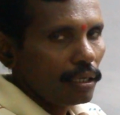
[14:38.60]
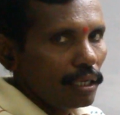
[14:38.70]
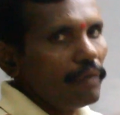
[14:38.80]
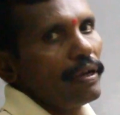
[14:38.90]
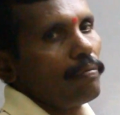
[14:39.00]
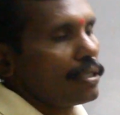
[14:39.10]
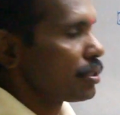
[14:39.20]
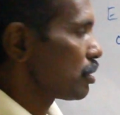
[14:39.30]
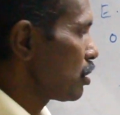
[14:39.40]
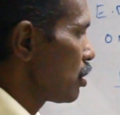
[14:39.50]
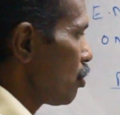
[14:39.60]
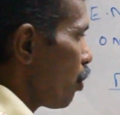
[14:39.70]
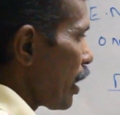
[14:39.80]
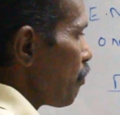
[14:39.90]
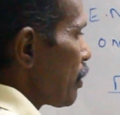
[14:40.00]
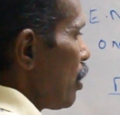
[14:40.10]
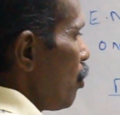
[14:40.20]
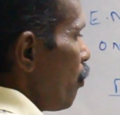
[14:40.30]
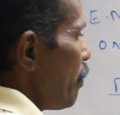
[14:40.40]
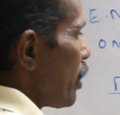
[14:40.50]
even numbers. Okay.
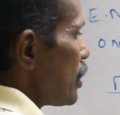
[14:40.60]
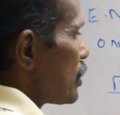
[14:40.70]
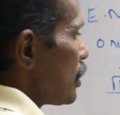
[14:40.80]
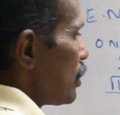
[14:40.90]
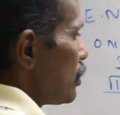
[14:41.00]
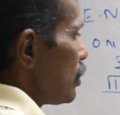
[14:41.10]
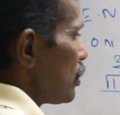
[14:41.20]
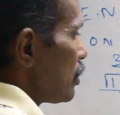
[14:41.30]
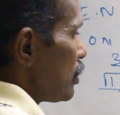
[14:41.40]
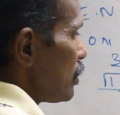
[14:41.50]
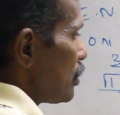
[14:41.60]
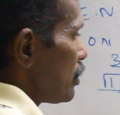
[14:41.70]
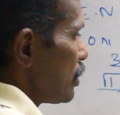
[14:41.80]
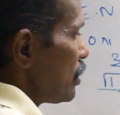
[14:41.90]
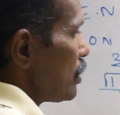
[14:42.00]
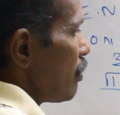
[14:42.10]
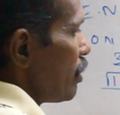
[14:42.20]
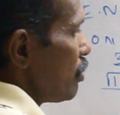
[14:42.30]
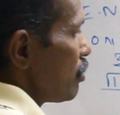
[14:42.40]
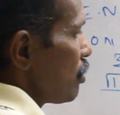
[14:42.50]
Why? Because 6 is
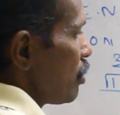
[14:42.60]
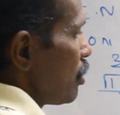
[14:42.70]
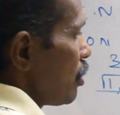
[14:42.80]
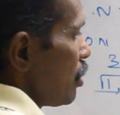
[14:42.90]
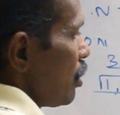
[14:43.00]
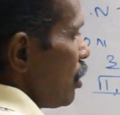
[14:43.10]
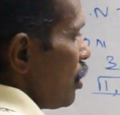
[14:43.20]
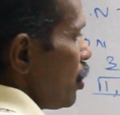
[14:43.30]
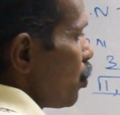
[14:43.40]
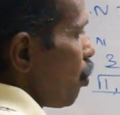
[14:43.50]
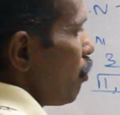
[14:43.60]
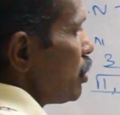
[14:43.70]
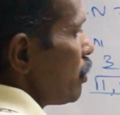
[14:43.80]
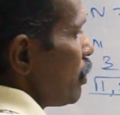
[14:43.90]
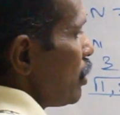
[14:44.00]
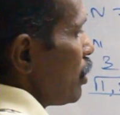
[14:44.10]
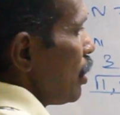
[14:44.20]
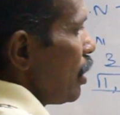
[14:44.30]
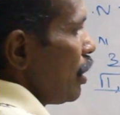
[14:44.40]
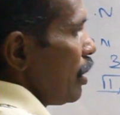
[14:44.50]
even, 12 is even.
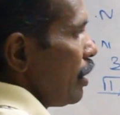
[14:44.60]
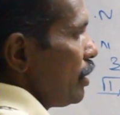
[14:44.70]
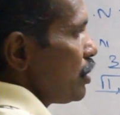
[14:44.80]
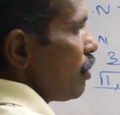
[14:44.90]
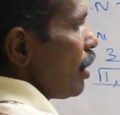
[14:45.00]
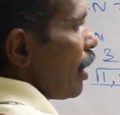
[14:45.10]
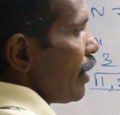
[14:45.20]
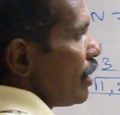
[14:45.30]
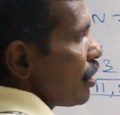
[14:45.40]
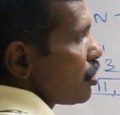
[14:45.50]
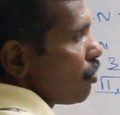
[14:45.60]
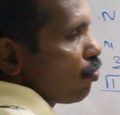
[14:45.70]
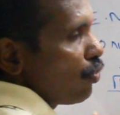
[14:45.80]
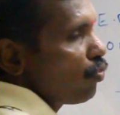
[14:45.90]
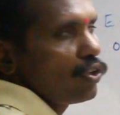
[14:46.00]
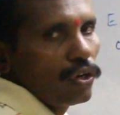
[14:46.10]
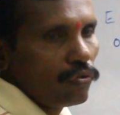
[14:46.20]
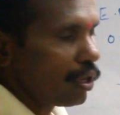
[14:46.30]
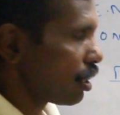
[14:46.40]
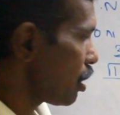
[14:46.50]
In this way 100 is also even. We don't
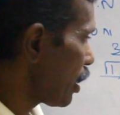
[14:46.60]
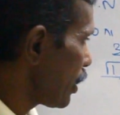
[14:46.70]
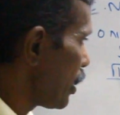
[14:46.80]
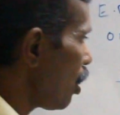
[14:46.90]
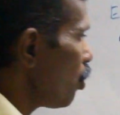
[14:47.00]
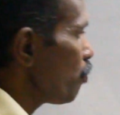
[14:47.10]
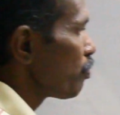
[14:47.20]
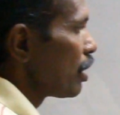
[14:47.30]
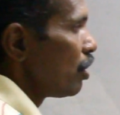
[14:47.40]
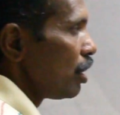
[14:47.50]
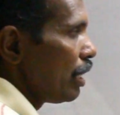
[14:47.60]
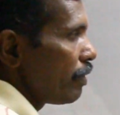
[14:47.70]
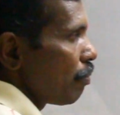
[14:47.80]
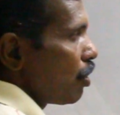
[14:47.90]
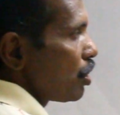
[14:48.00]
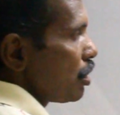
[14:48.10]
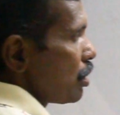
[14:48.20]
want 100. Now leave it about